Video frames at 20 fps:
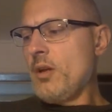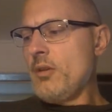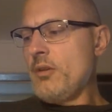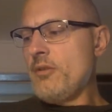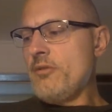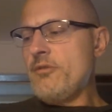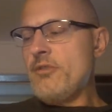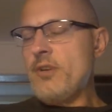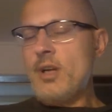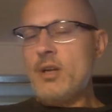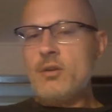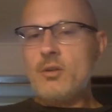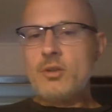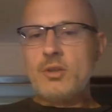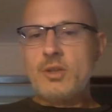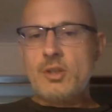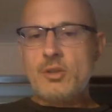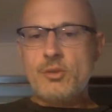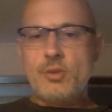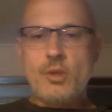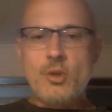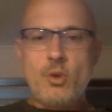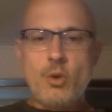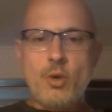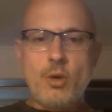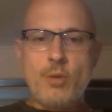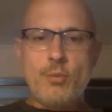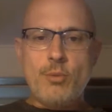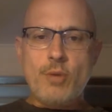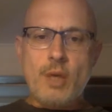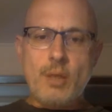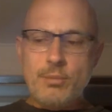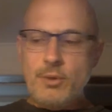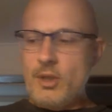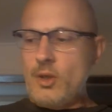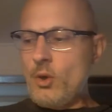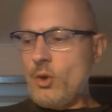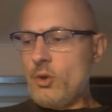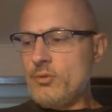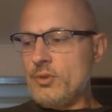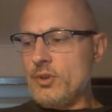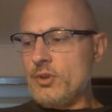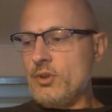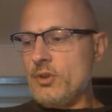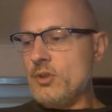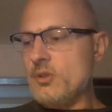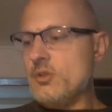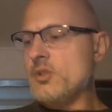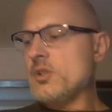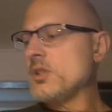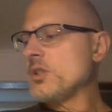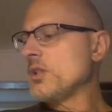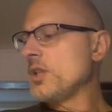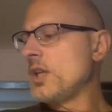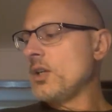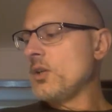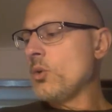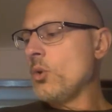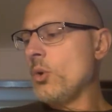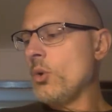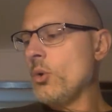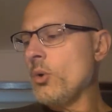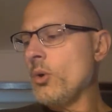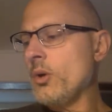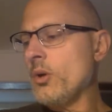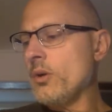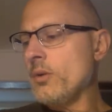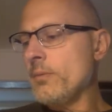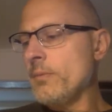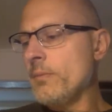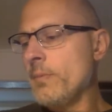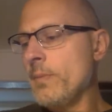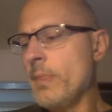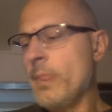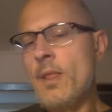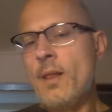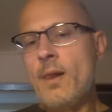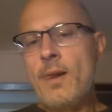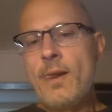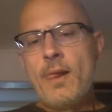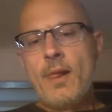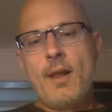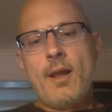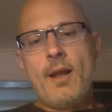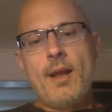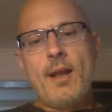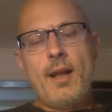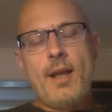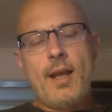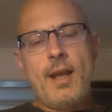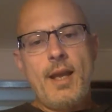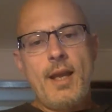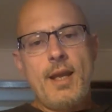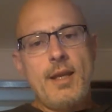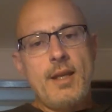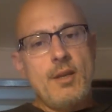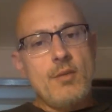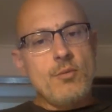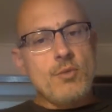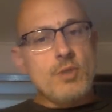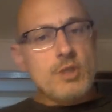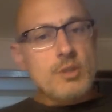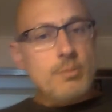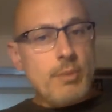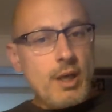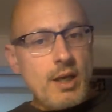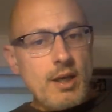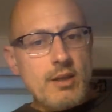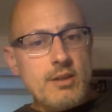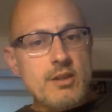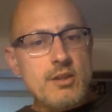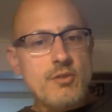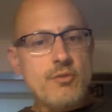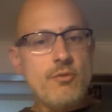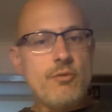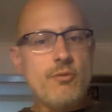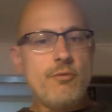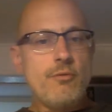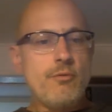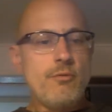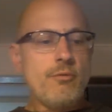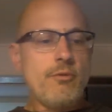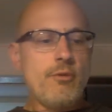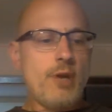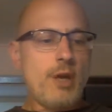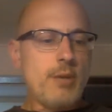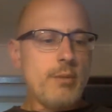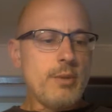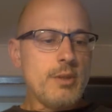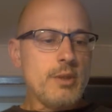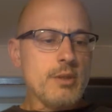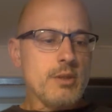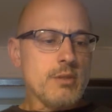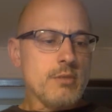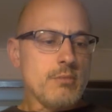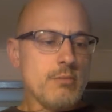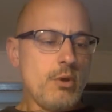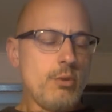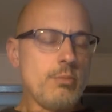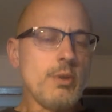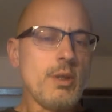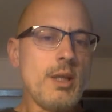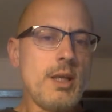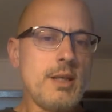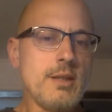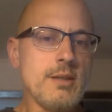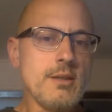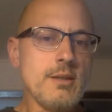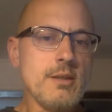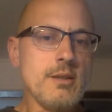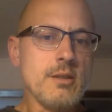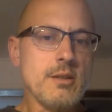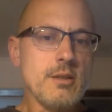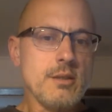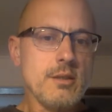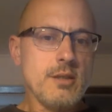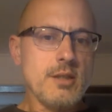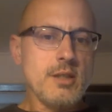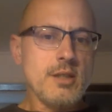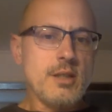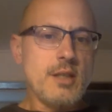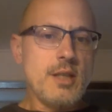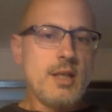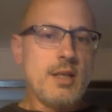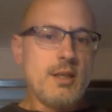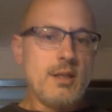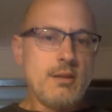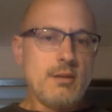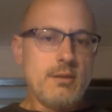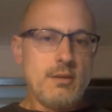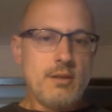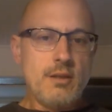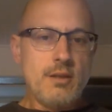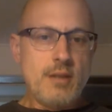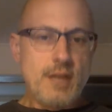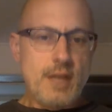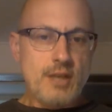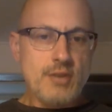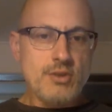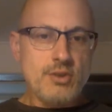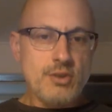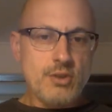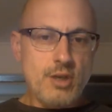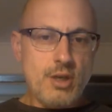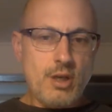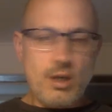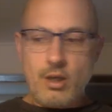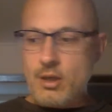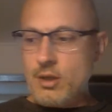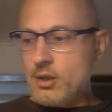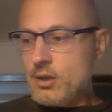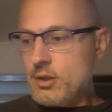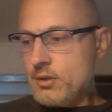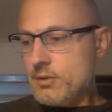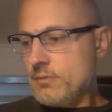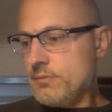The federal district court promptly overturns the state court order, and in response, Faubus mobilizes the state National Guard,